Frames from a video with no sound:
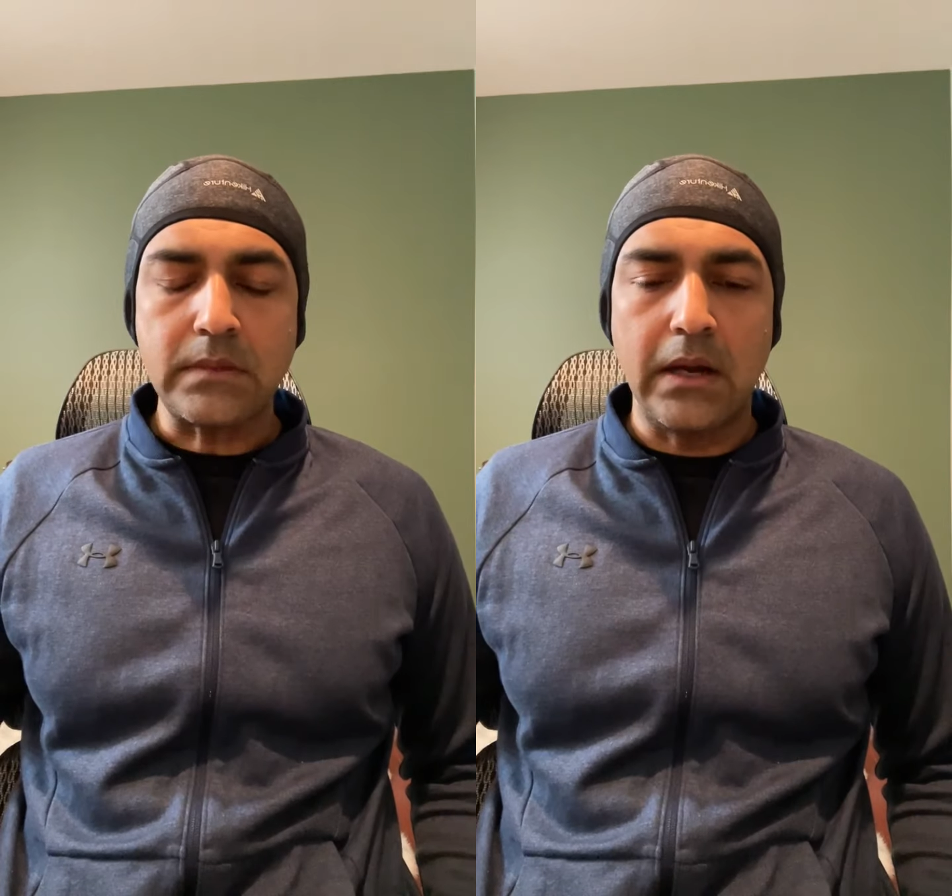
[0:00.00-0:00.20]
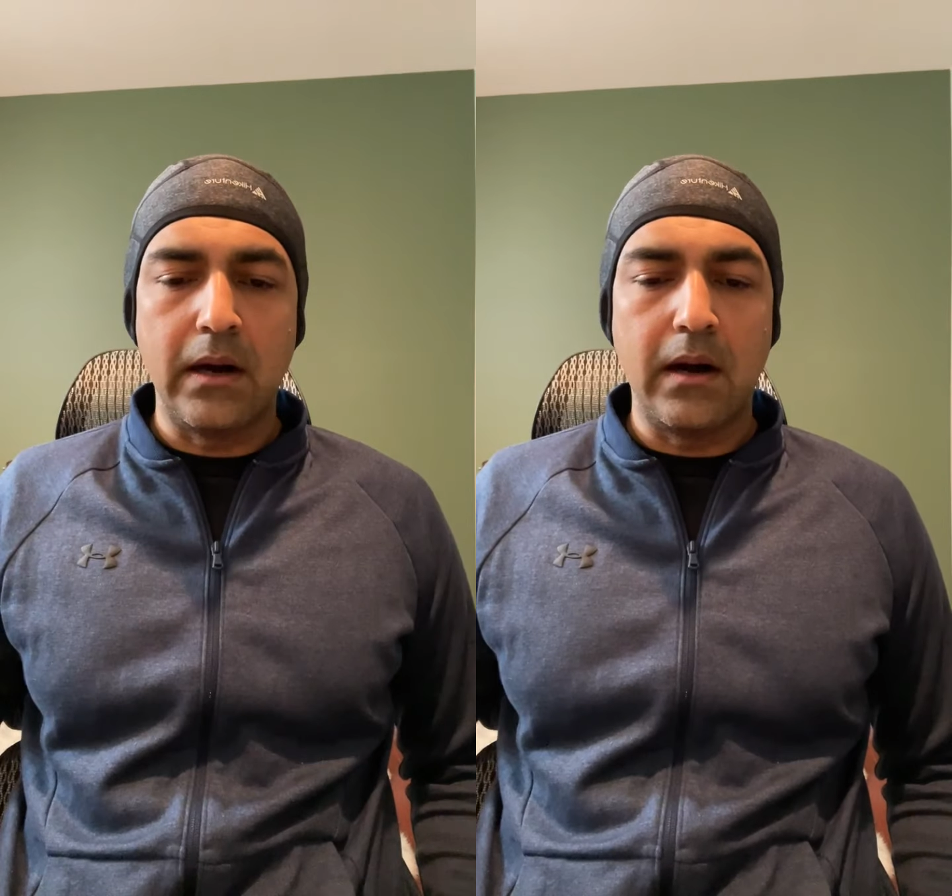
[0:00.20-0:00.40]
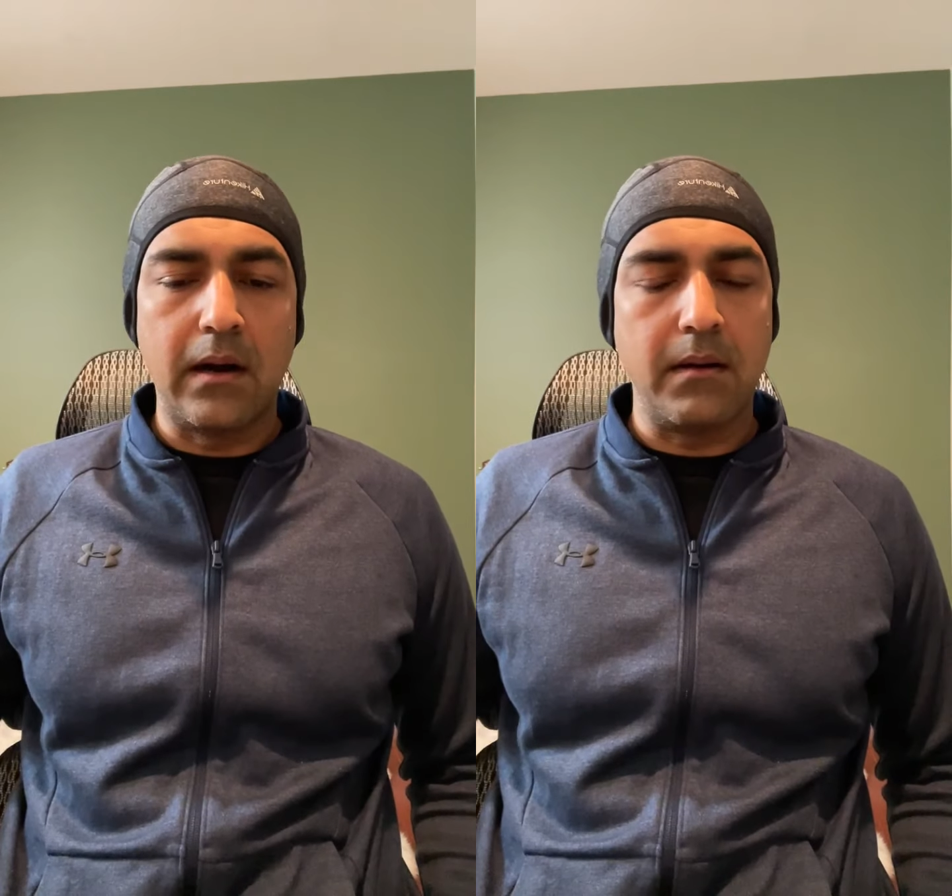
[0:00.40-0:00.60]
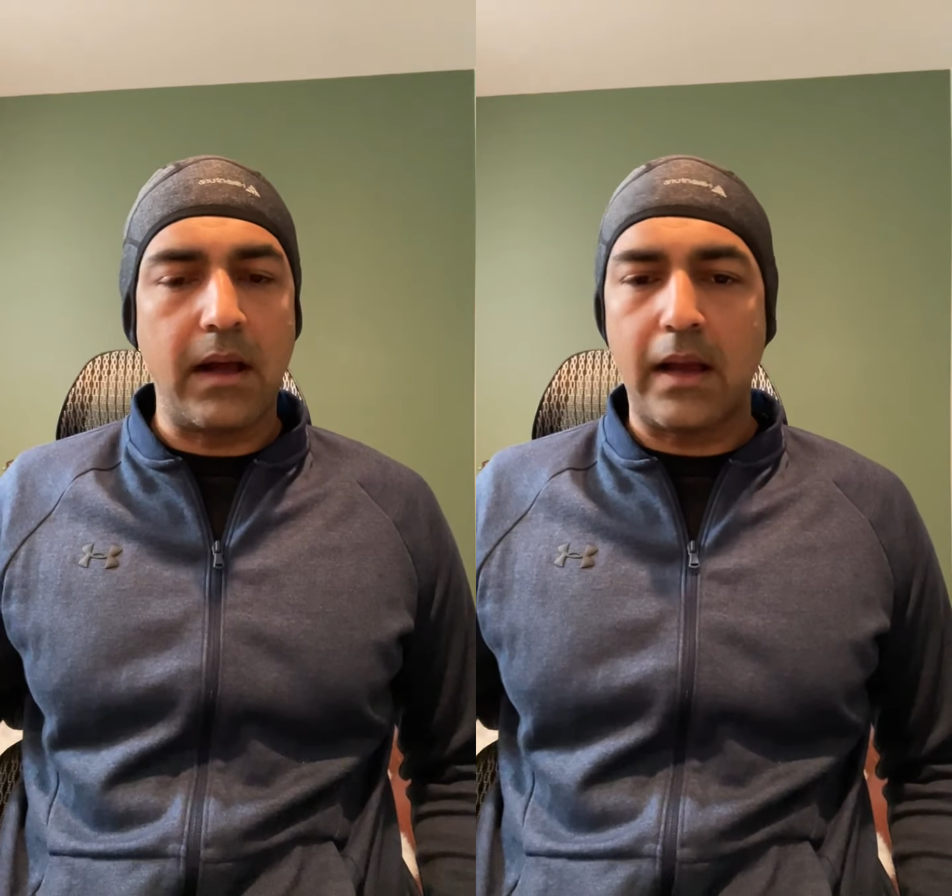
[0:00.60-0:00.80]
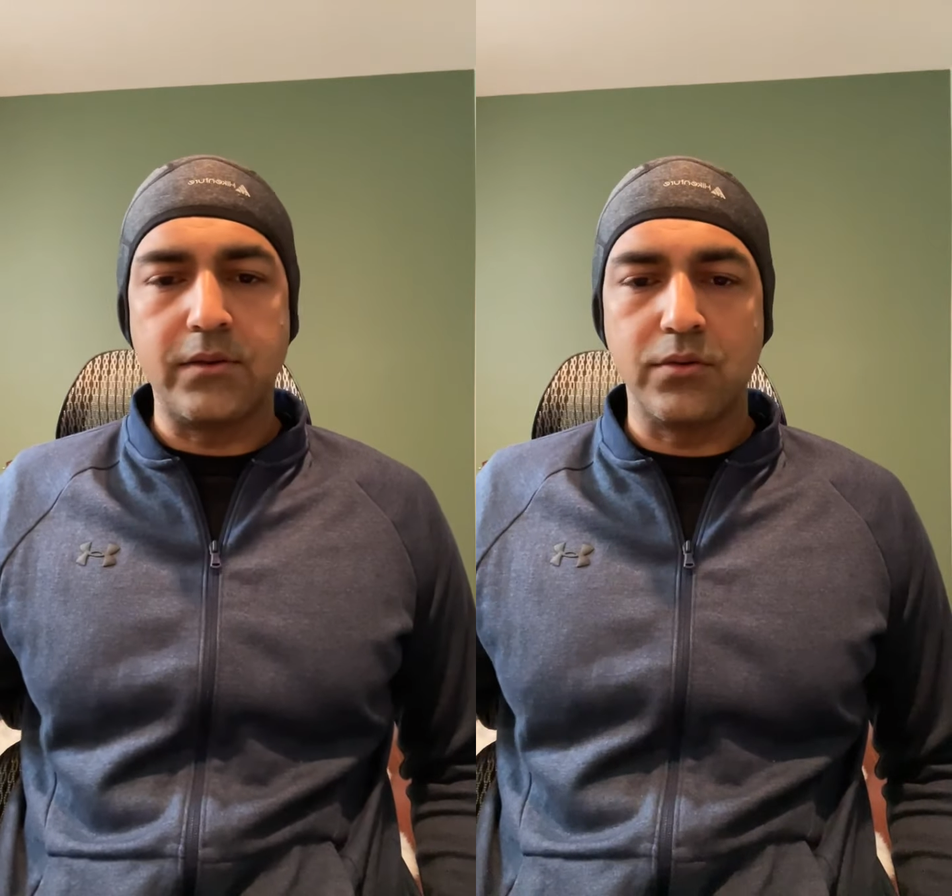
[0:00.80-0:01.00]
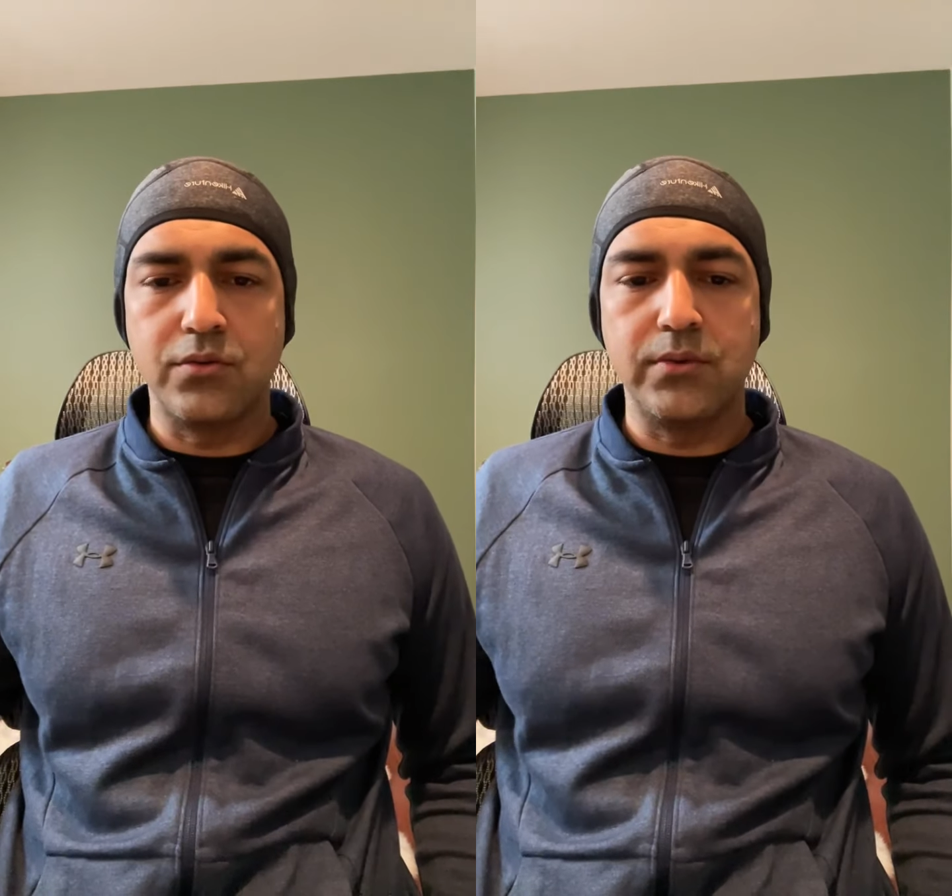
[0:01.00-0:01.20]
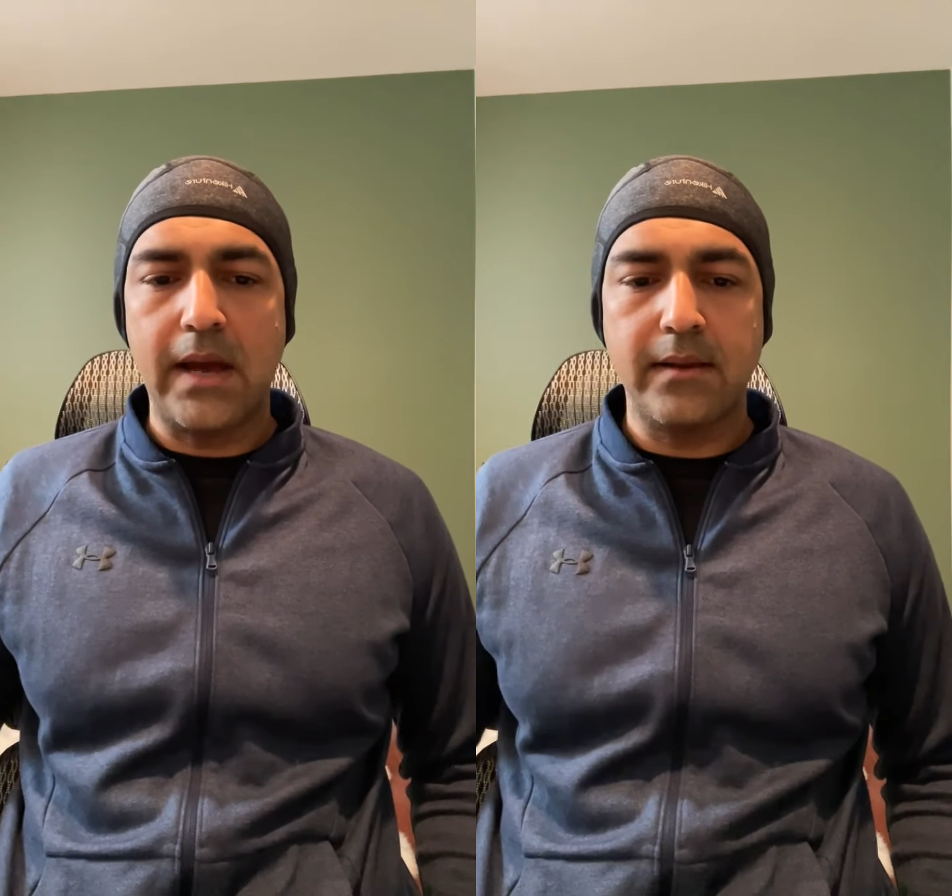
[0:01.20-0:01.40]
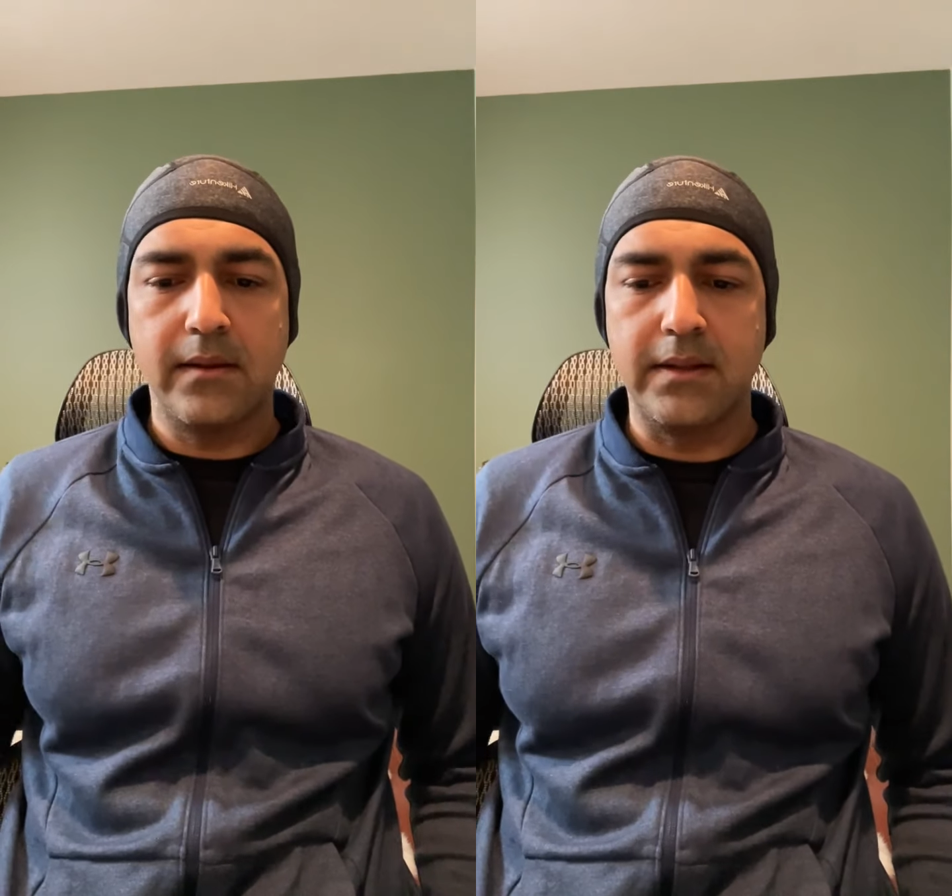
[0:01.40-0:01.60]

I don't do that.